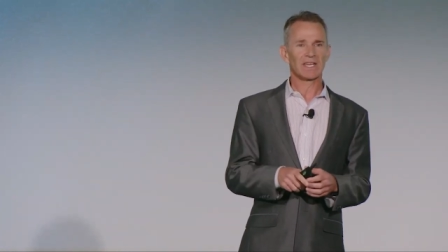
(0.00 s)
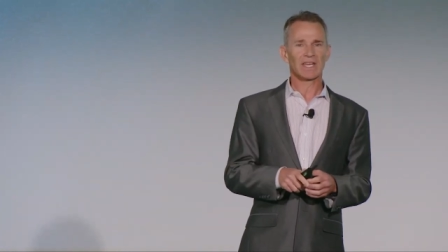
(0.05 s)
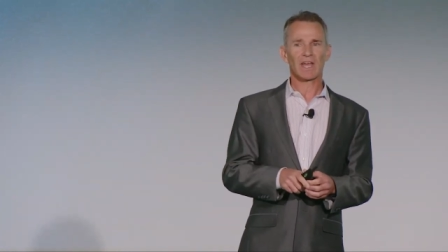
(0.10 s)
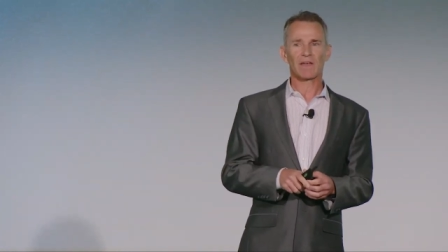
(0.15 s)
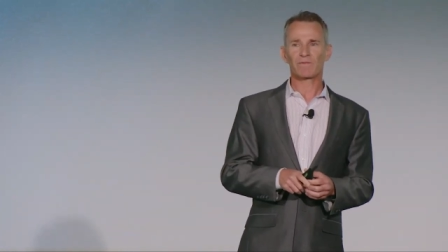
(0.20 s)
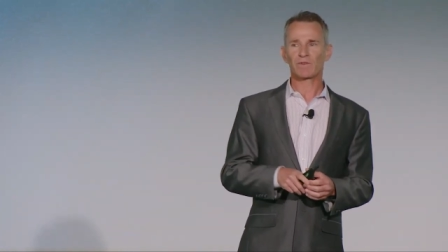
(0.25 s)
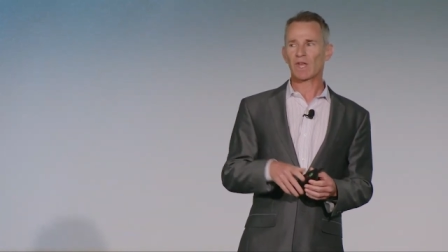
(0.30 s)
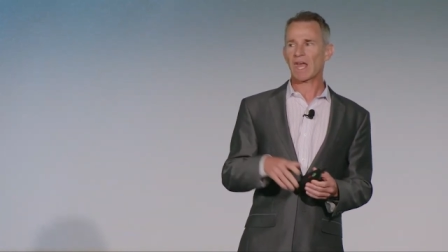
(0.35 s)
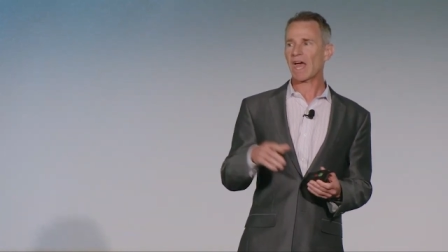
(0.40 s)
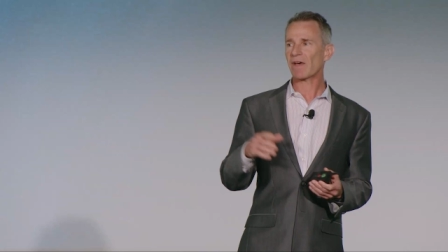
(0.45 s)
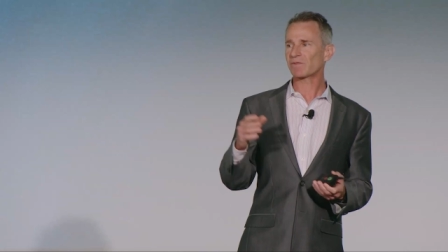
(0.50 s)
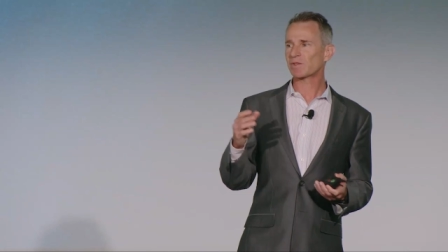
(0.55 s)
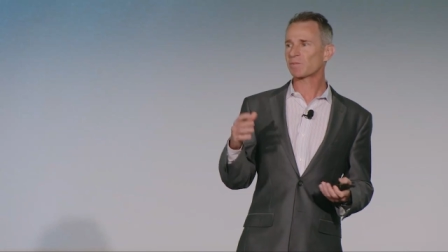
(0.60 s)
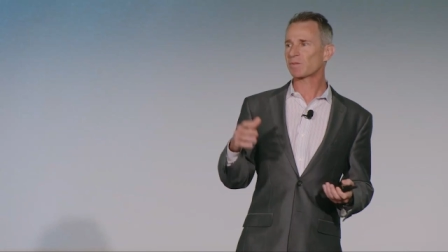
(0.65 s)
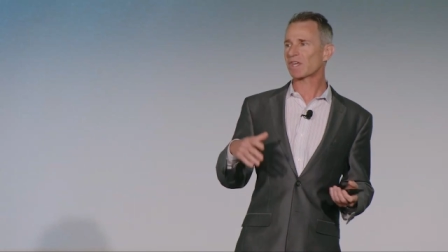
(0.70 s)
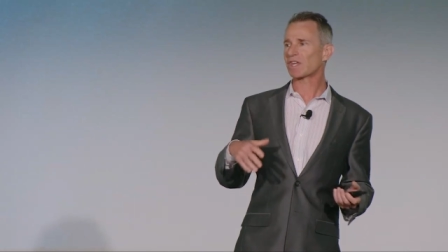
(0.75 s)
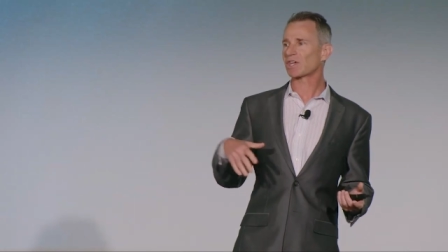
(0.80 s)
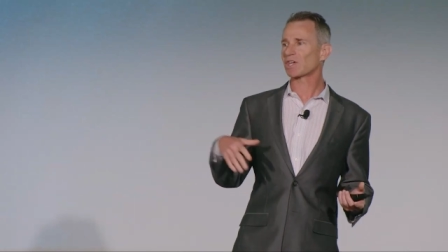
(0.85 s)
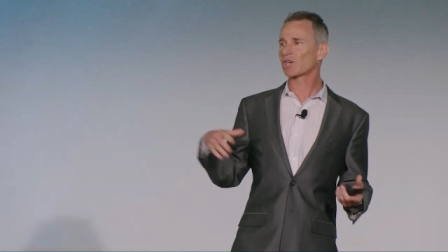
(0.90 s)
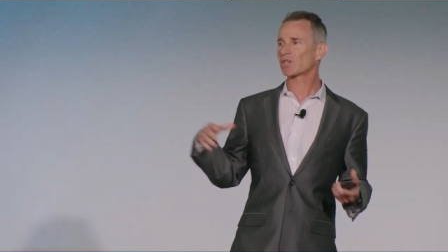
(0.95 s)
if you have
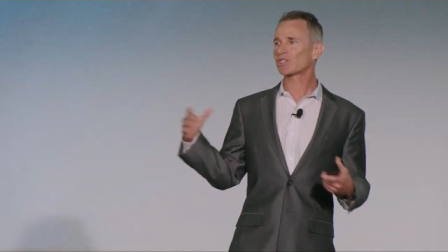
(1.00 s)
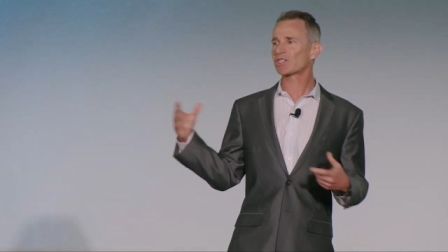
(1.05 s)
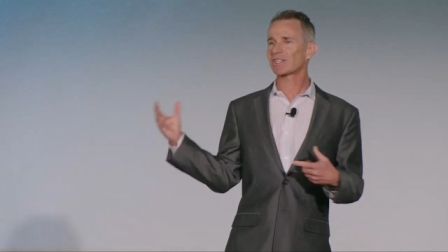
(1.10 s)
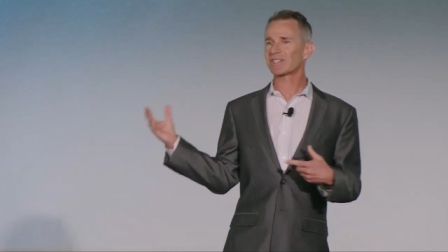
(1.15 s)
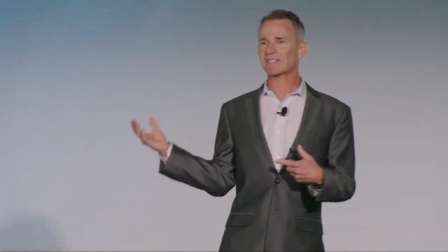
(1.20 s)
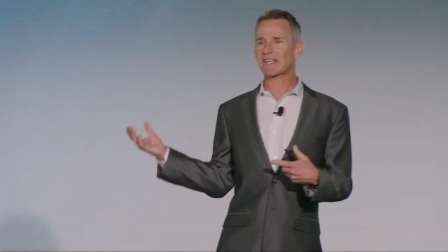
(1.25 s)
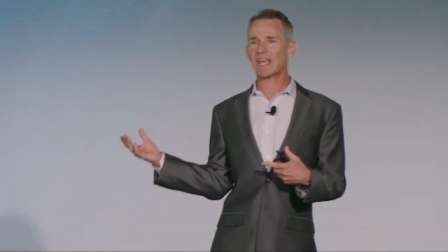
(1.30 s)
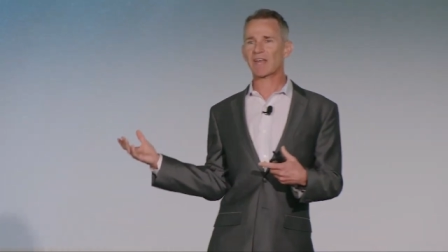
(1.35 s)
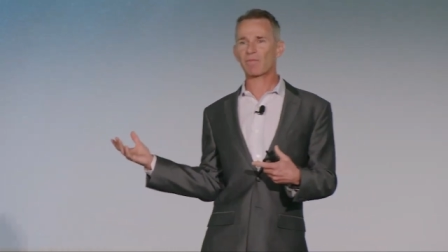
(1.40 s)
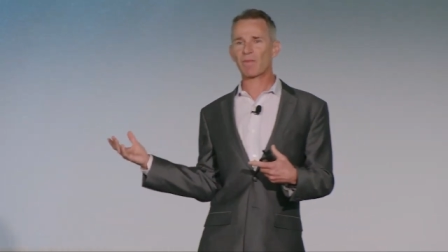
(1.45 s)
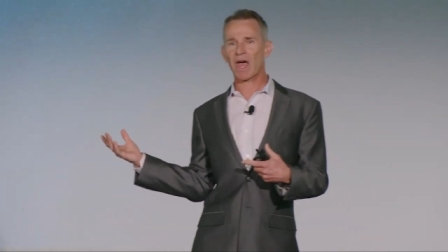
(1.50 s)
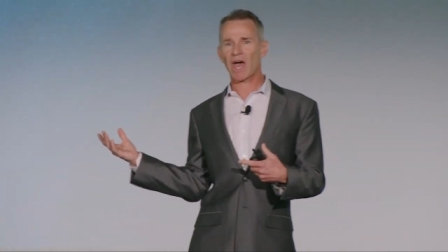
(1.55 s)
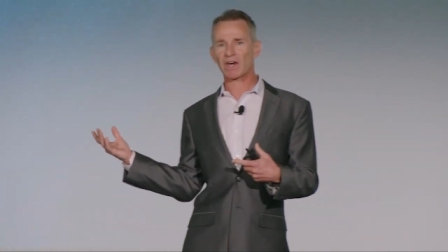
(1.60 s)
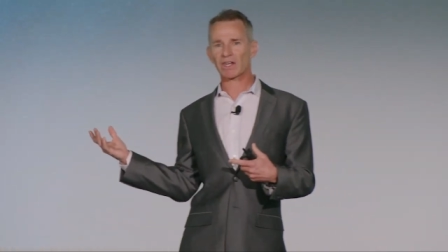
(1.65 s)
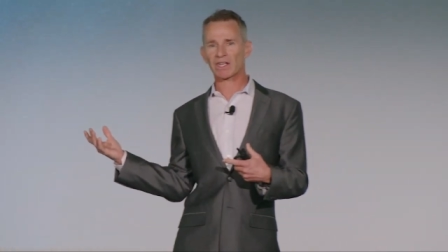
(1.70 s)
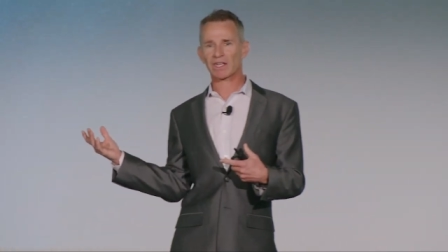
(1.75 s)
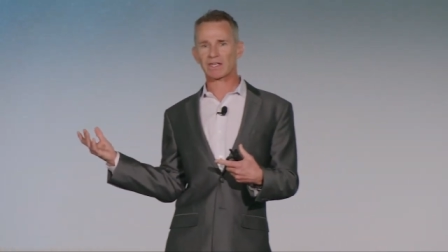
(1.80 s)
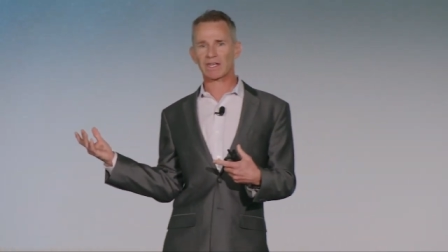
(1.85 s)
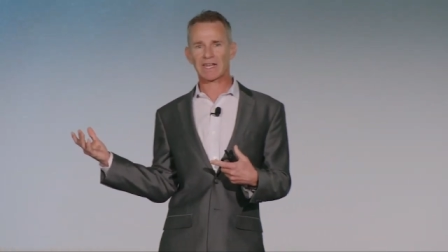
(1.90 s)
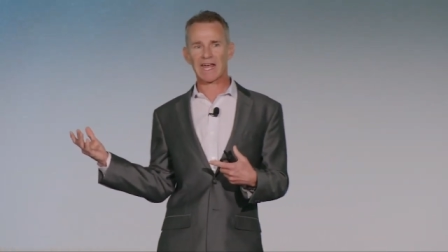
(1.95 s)
something good to say
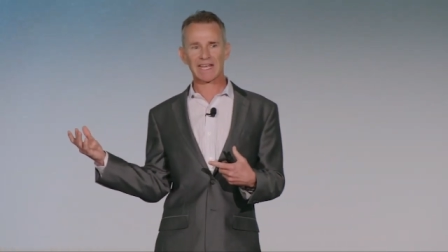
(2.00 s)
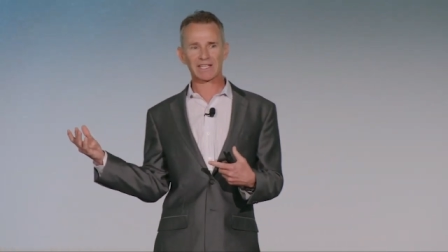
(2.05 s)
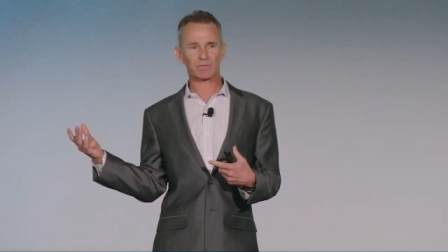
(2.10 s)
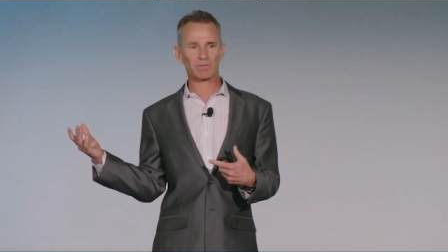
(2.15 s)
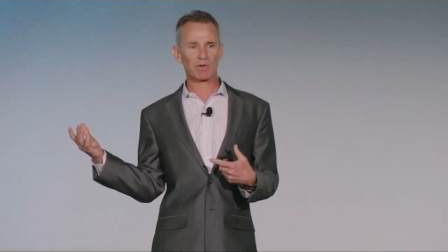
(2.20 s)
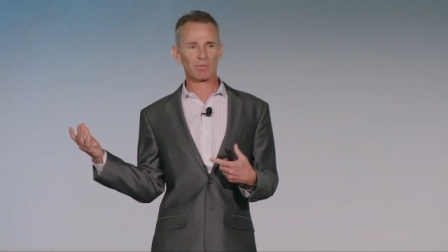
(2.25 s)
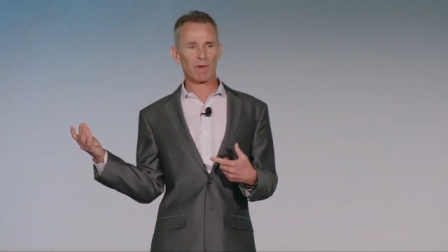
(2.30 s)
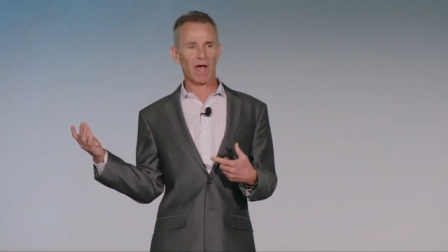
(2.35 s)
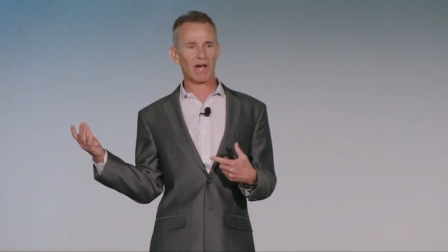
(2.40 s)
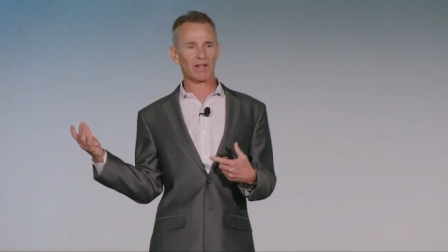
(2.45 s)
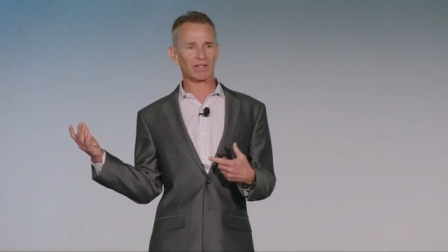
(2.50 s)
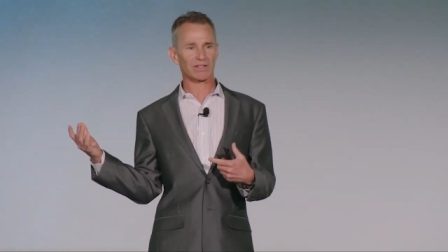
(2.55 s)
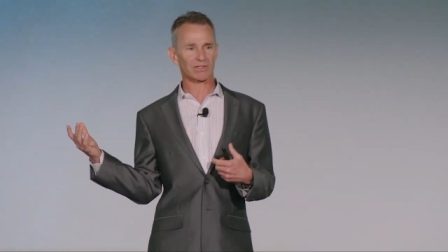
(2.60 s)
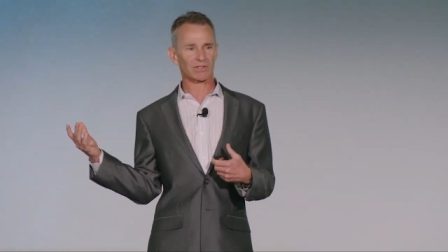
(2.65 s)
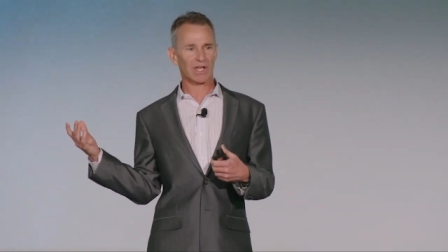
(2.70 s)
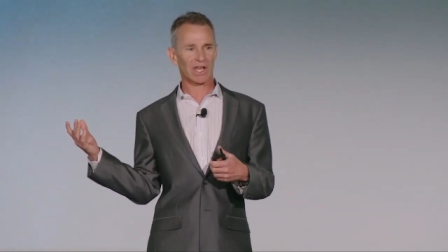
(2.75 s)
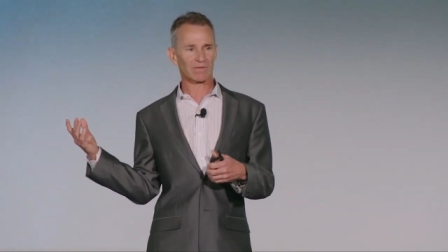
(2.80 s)
about it, it has to be balanced.